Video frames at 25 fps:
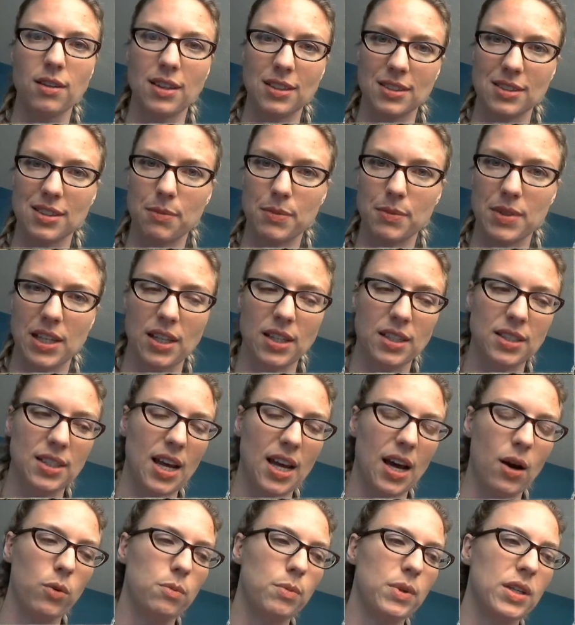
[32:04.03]
Like, something like
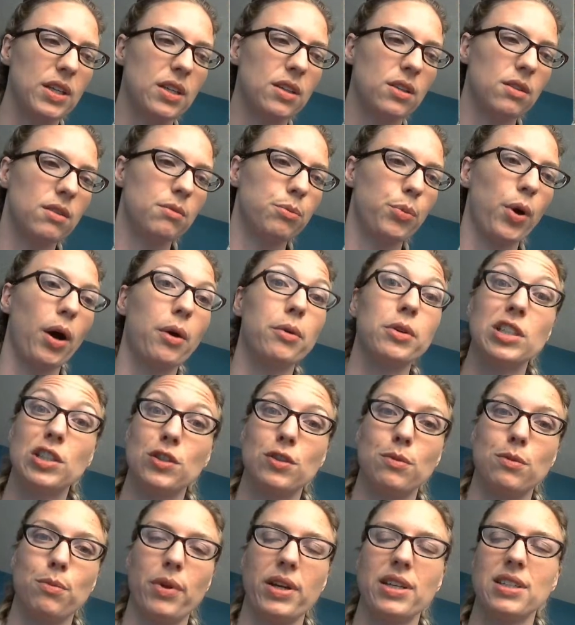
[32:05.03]
that would be probably a
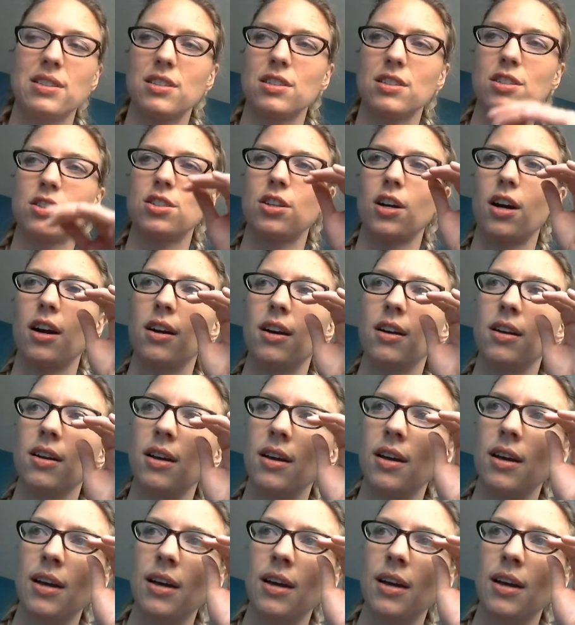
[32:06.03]
good place to start.